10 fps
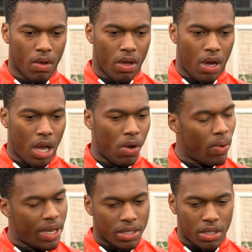I
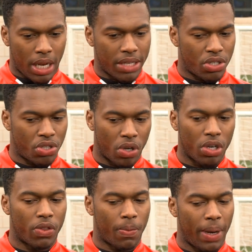always like to
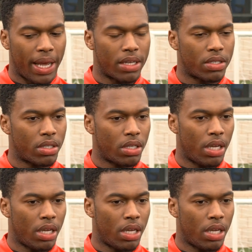study other players.